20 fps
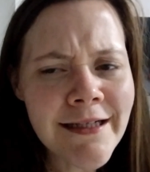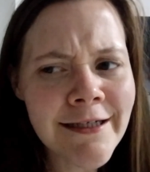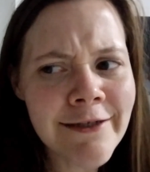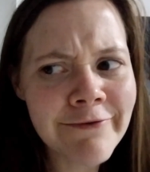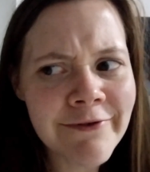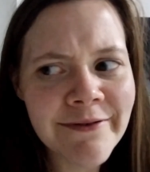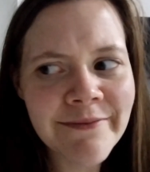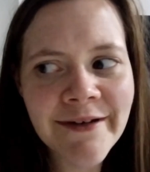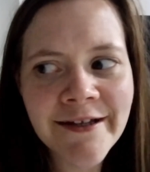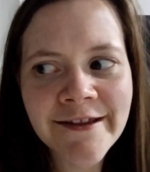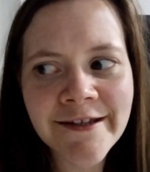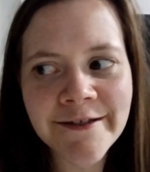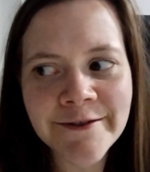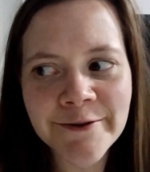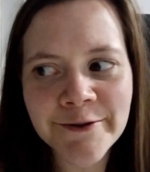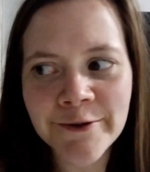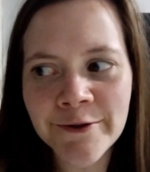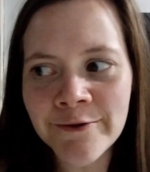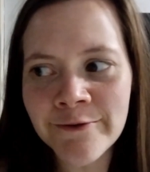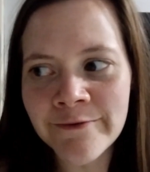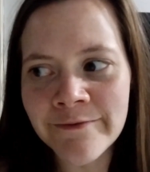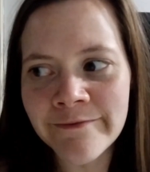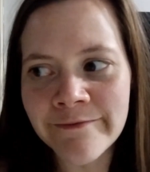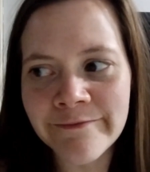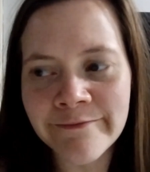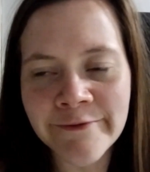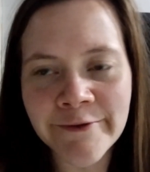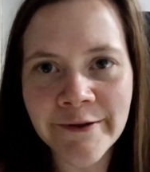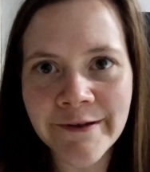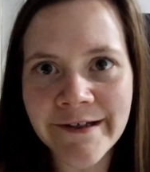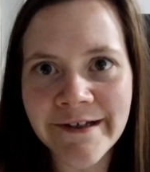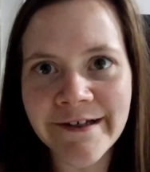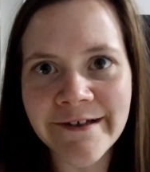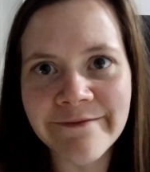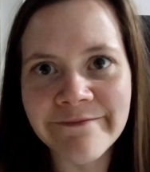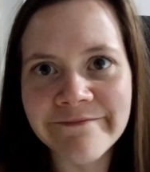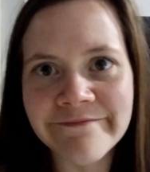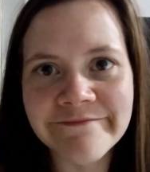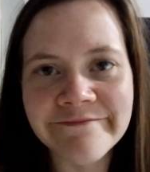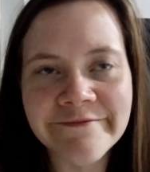and we met these 2
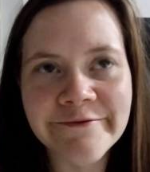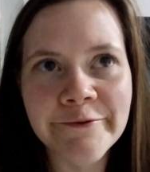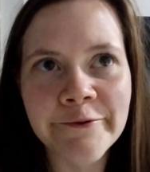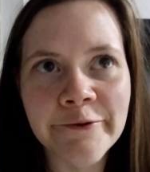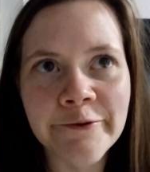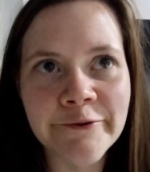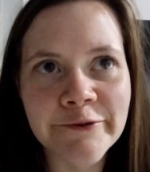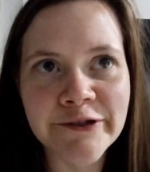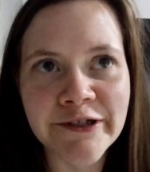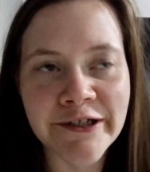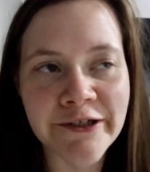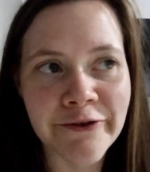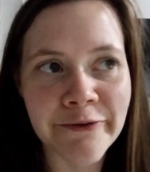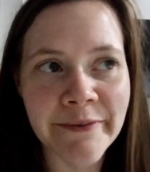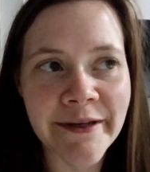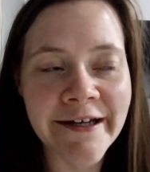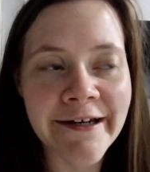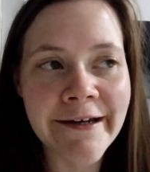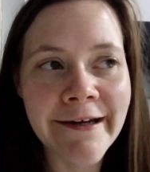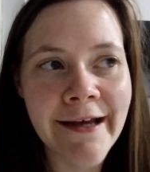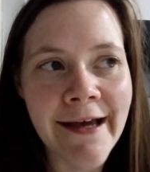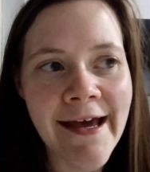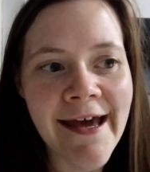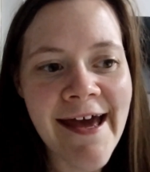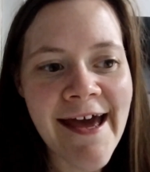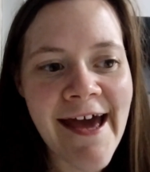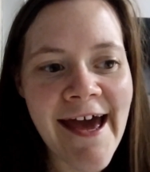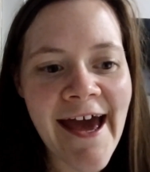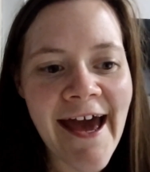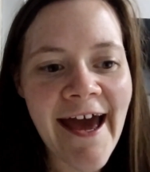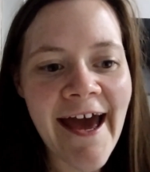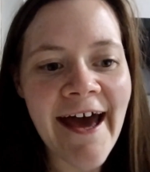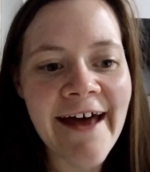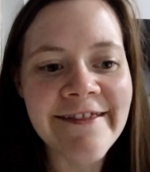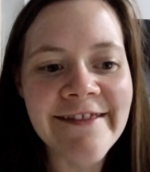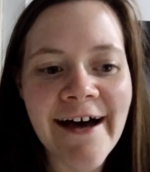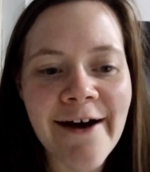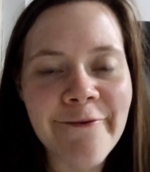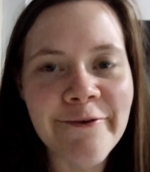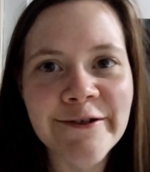really cool gentlemen
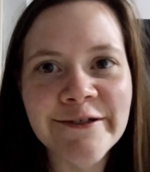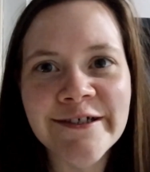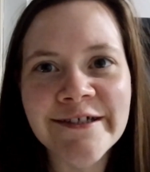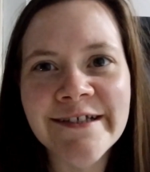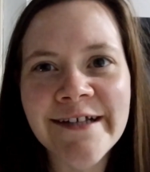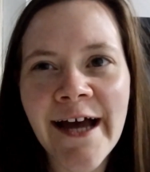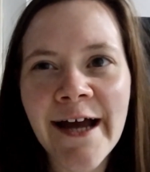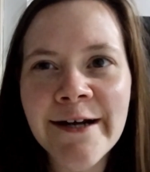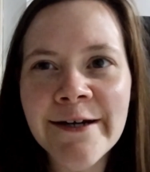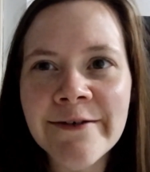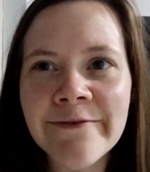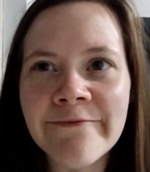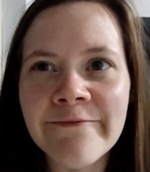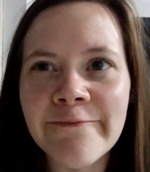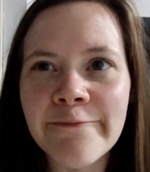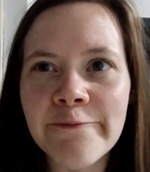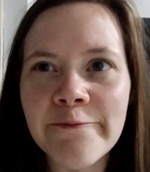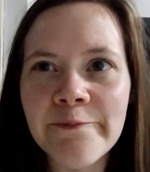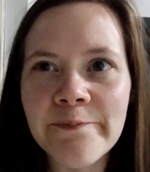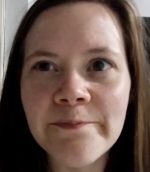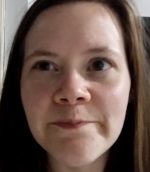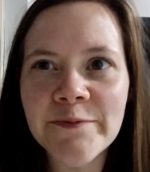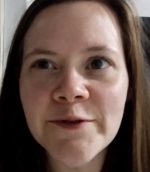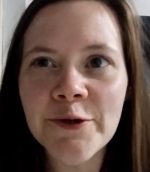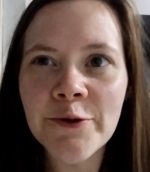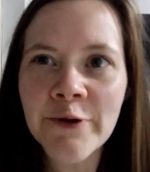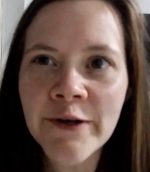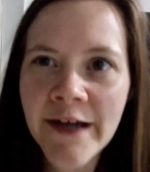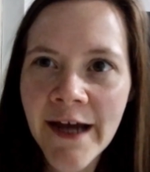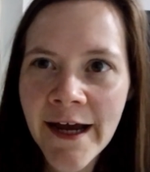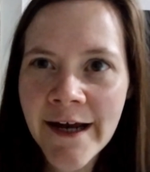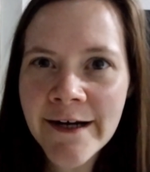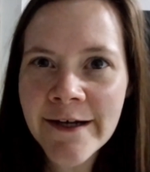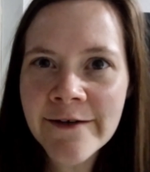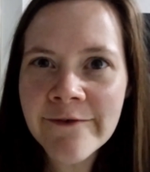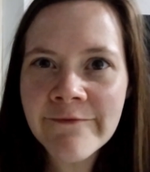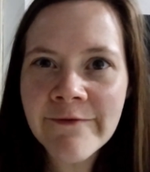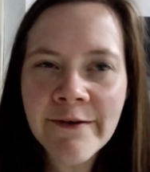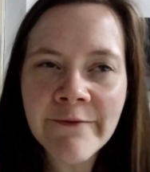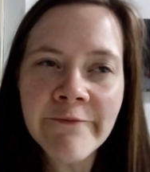that were just kind of
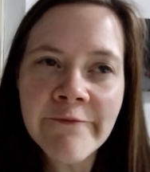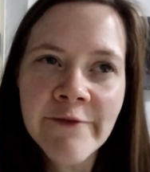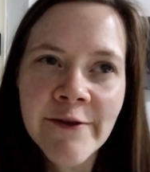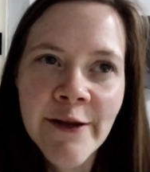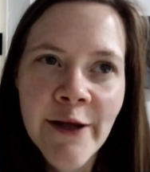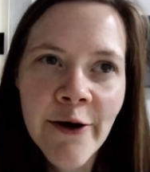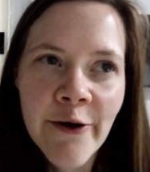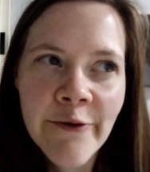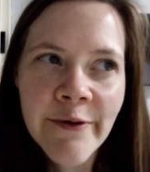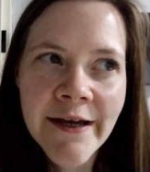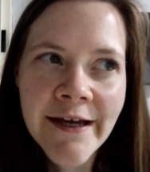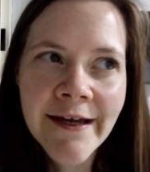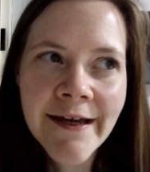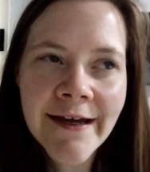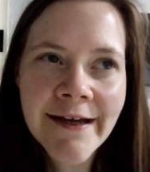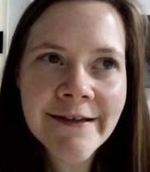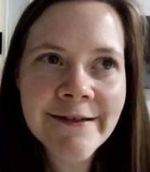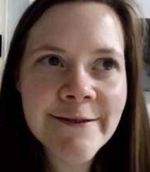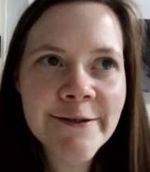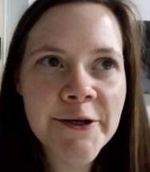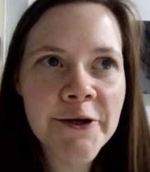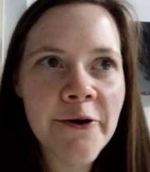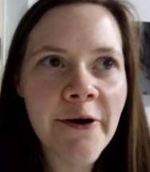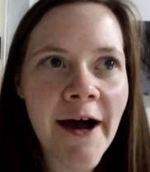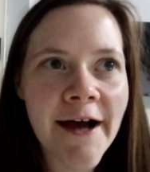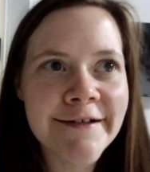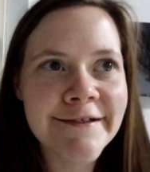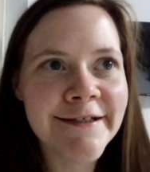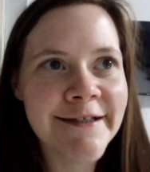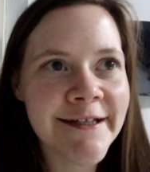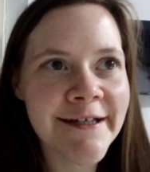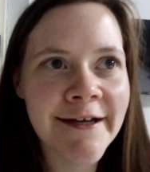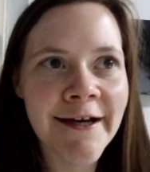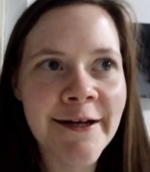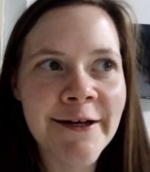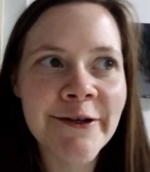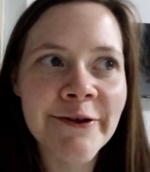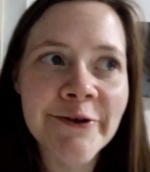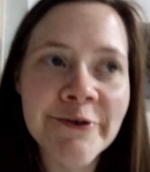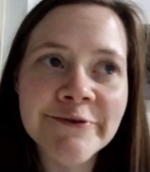creative and flowy, and so I just think
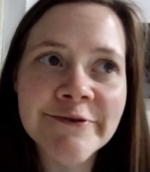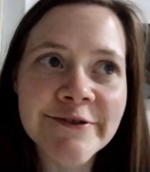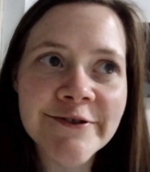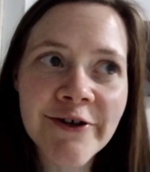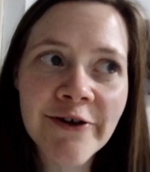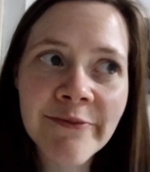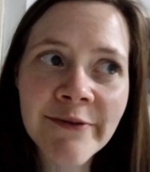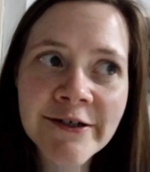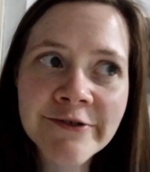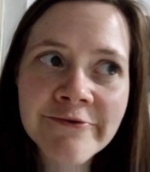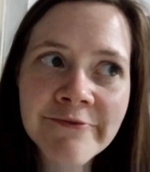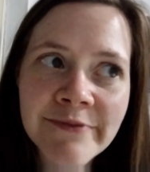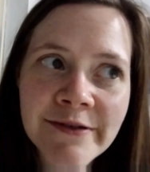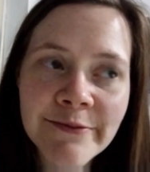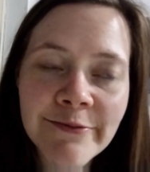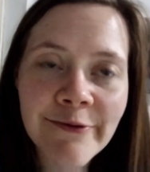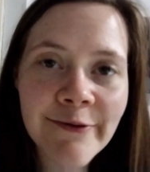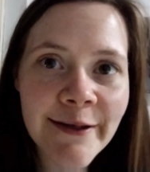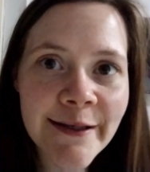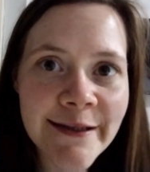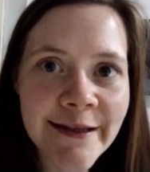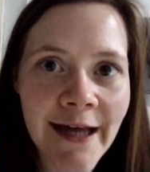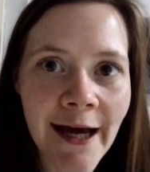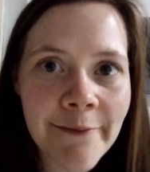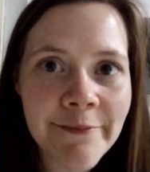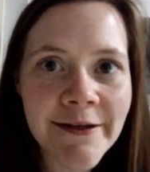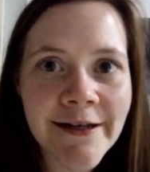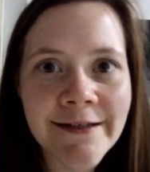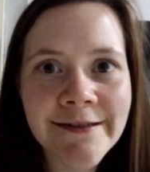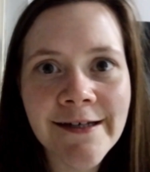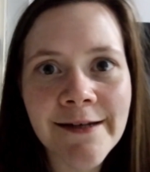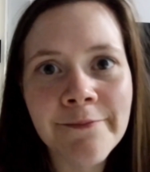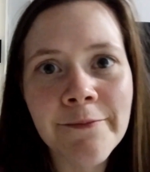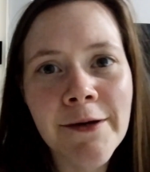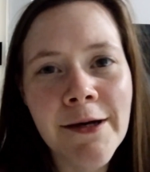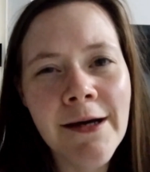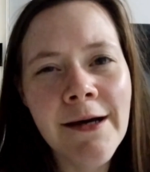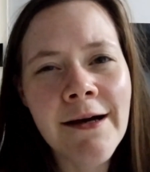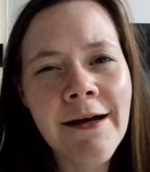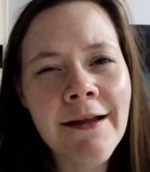I can learn so much from people like that because
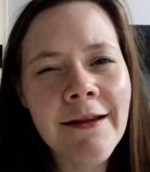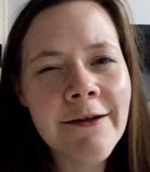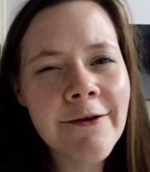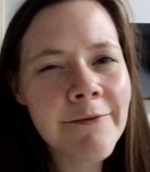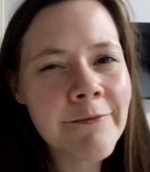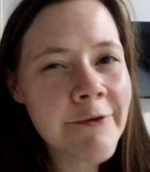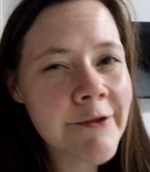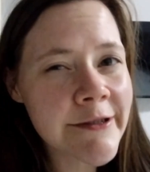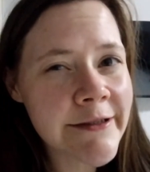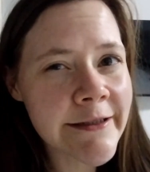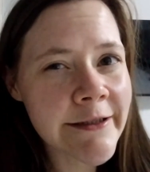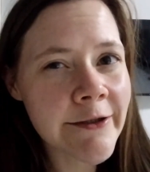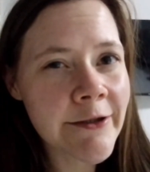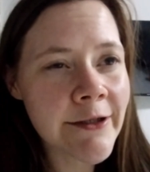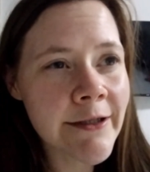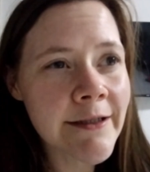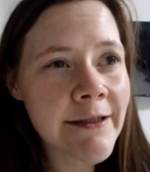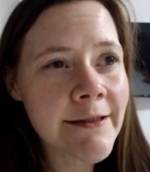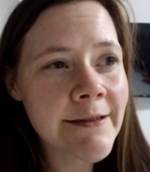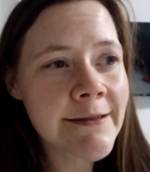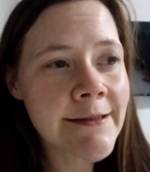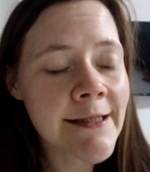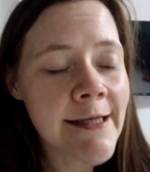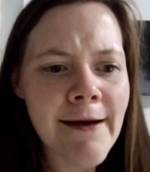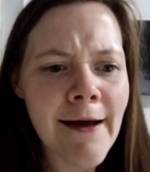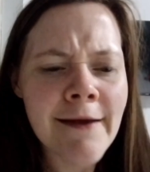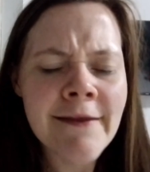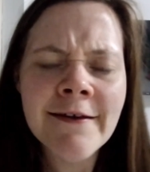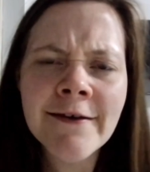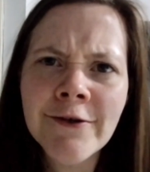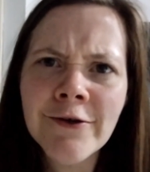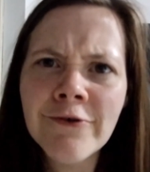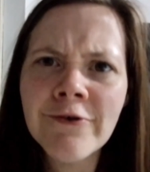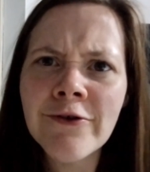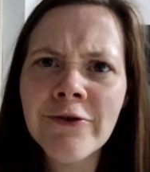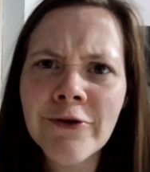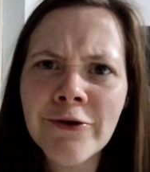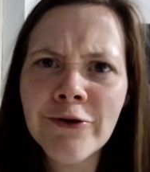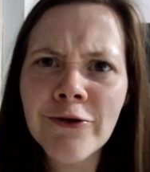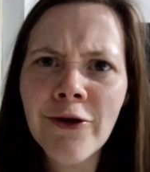I'm a little more serious. I think you
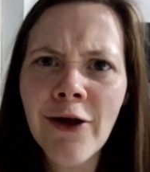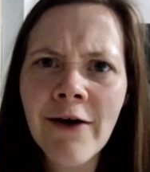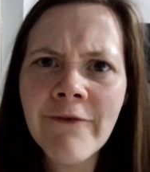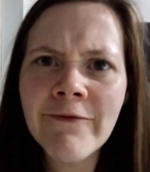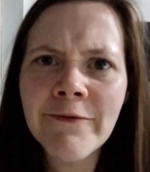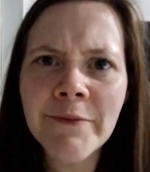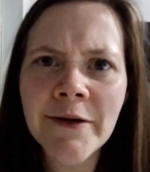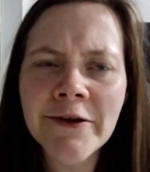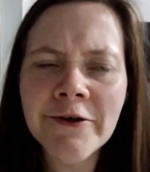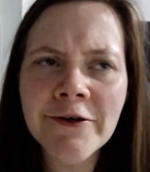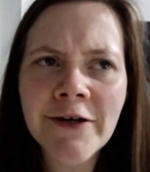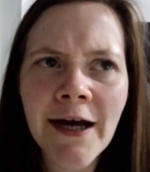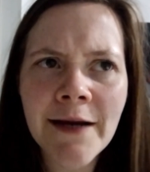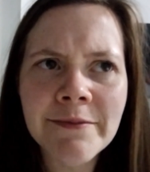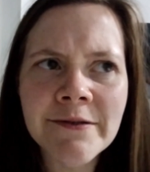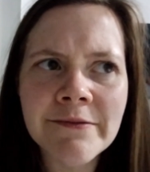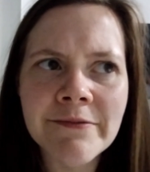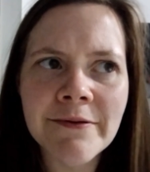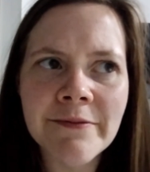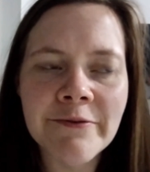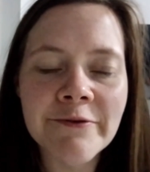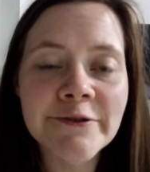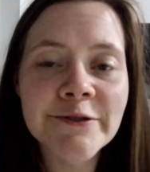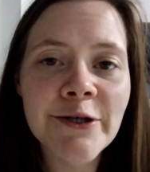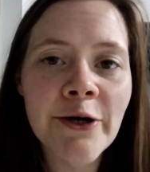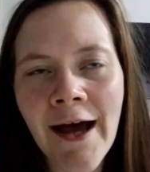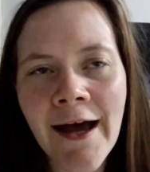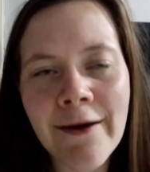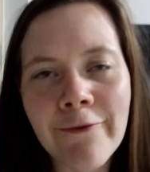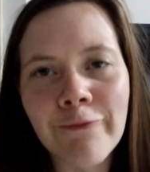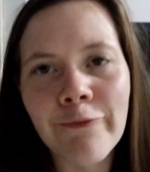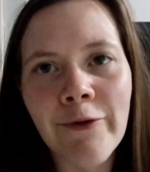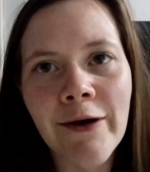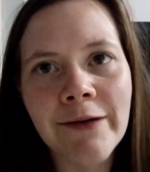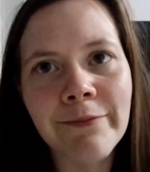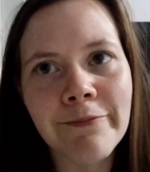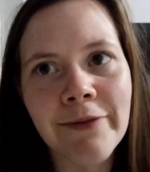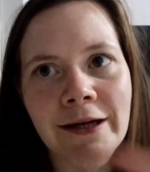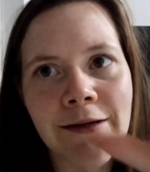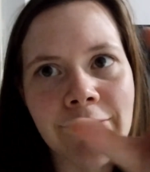can learn a lot from other types of people. So I had
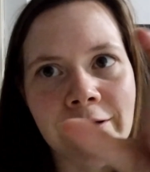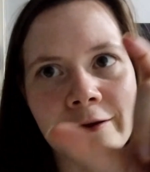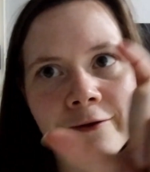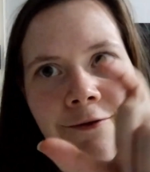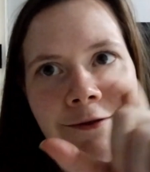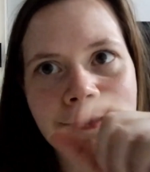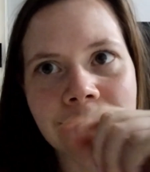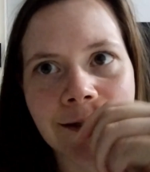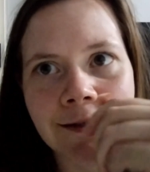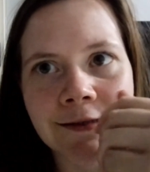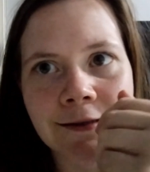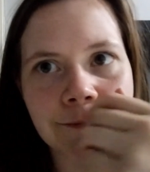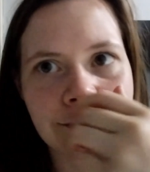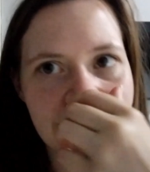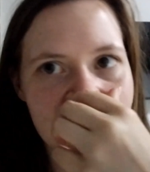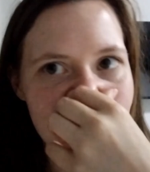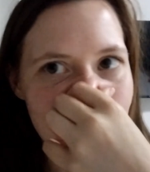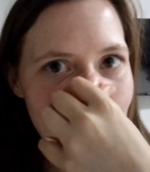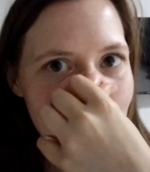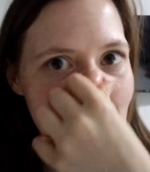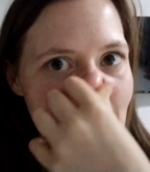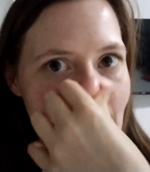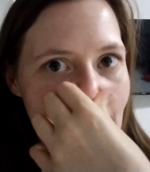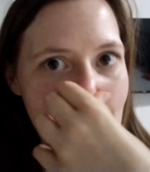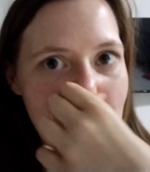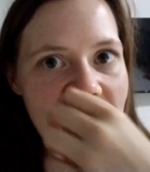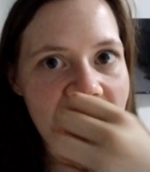one baby little slice of pizza